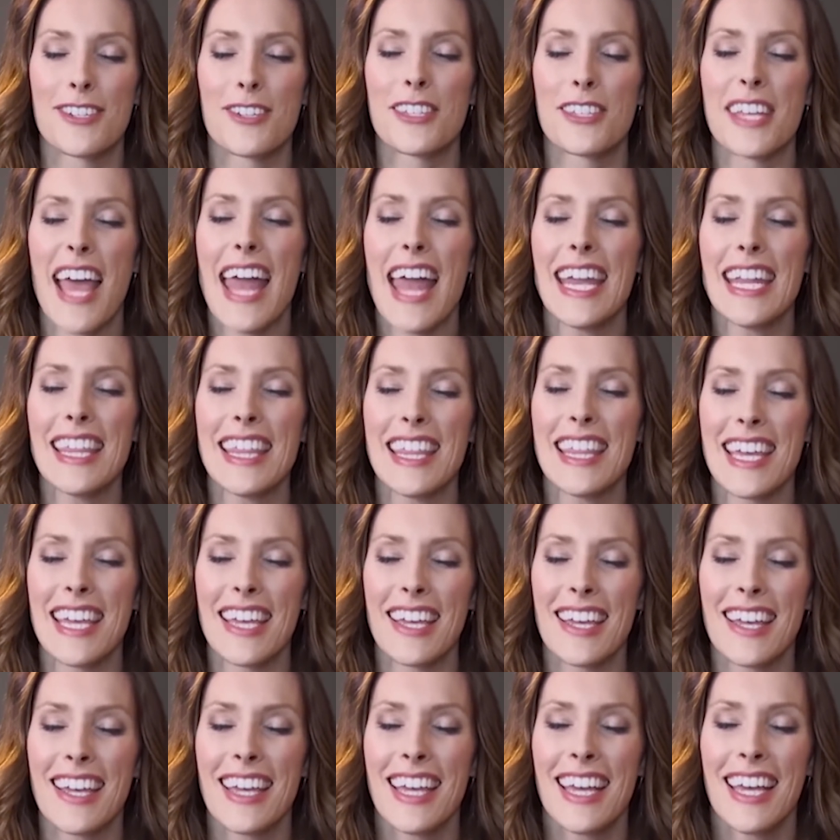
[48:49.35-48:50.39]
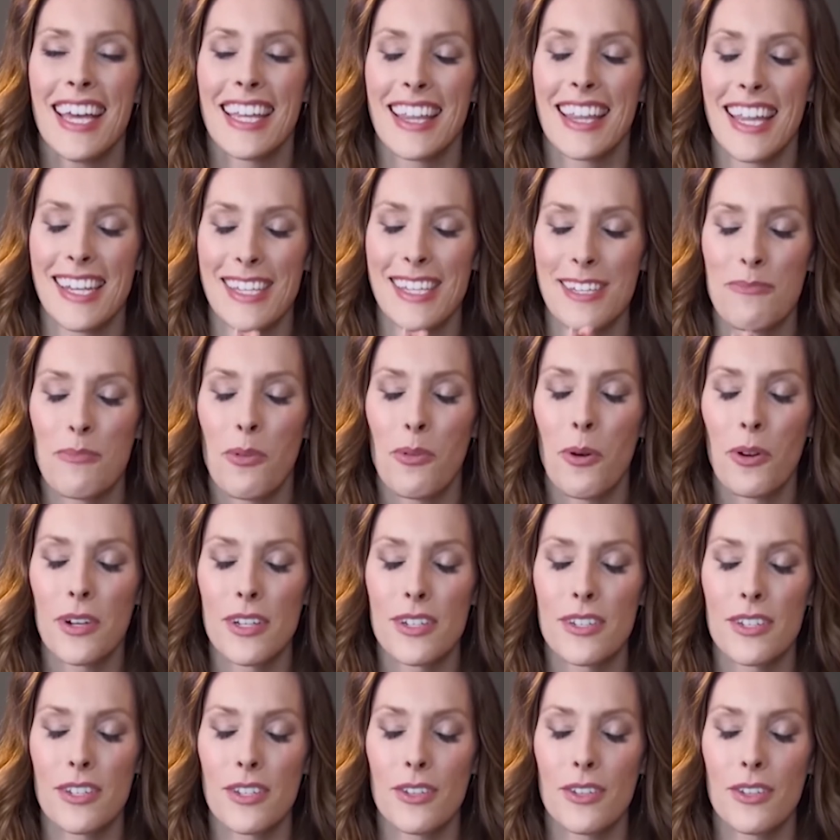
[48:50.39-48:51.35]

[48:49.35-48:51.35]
Just anything that is important